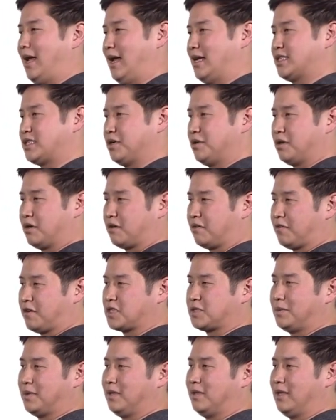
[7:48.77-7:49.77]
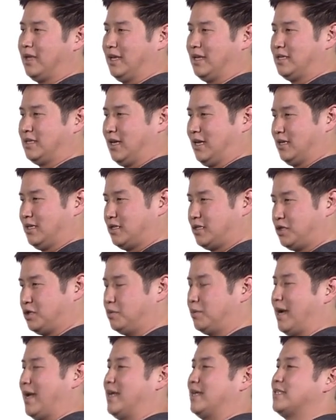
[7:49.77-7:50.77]
And so they're reversible in, in
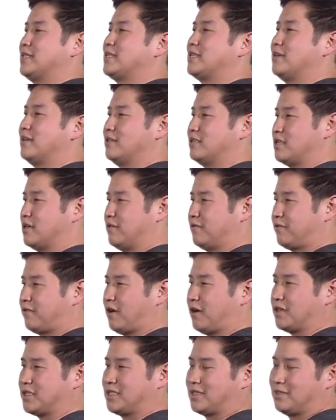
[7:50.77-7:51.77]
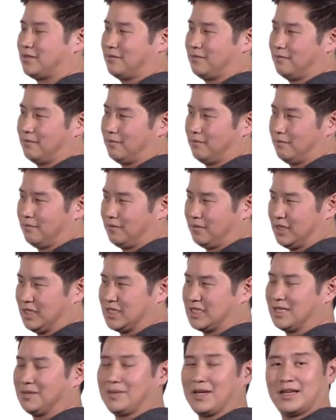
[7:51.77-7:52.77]
two ways. So first,
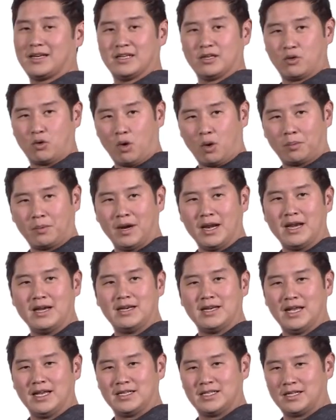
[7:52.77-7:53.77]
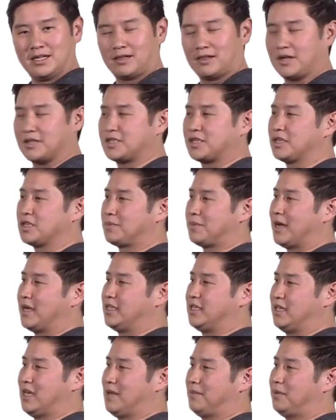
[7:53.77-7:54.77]
these can get incorporated into the clusters by
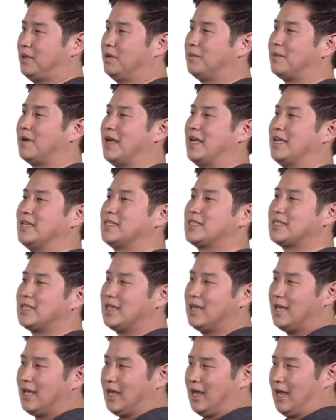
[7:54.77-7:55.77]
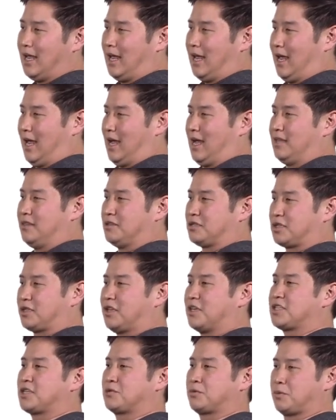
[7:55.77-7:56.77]
D N A polymerase, and those
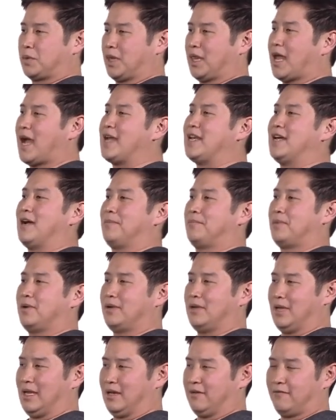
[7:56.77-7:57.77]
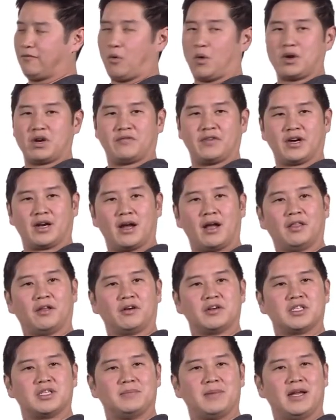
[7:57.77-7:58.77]
clusters will light up in four different
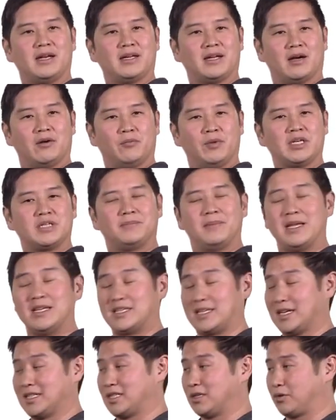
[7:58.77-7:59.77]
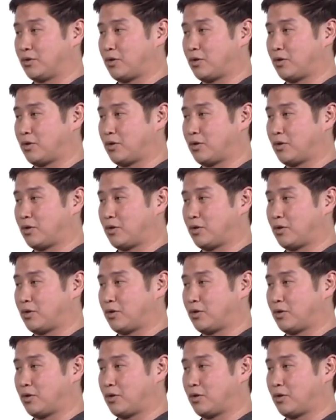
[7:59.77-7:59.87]
colors depending on which base gets